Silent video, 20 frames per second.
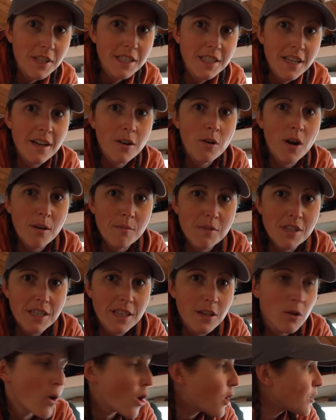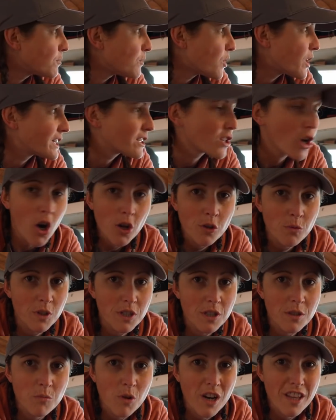tell, I'm still on my Todd,
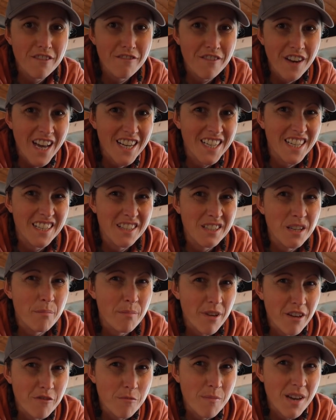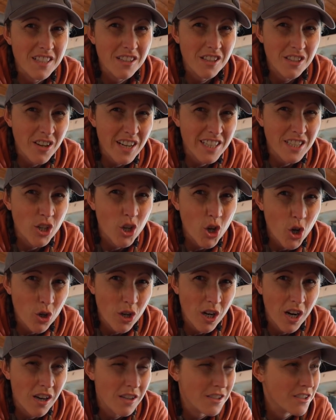which is why the van is a bit of a mess because I had to
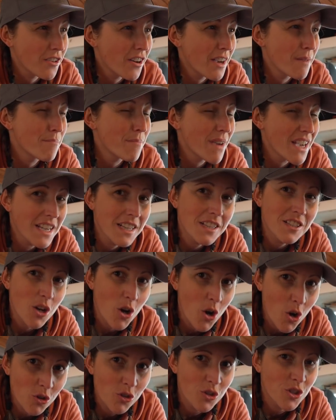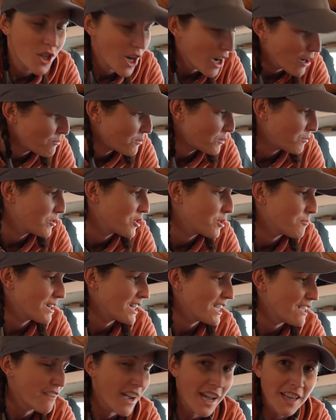cook last night. Beans on toast, would you
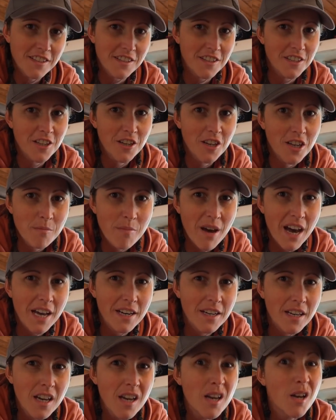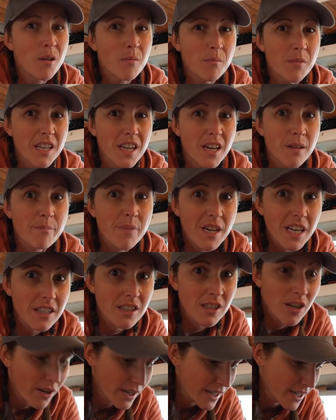believe? Hence the dirty pan. But yeah, big
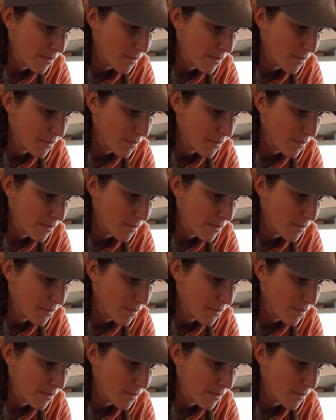tidy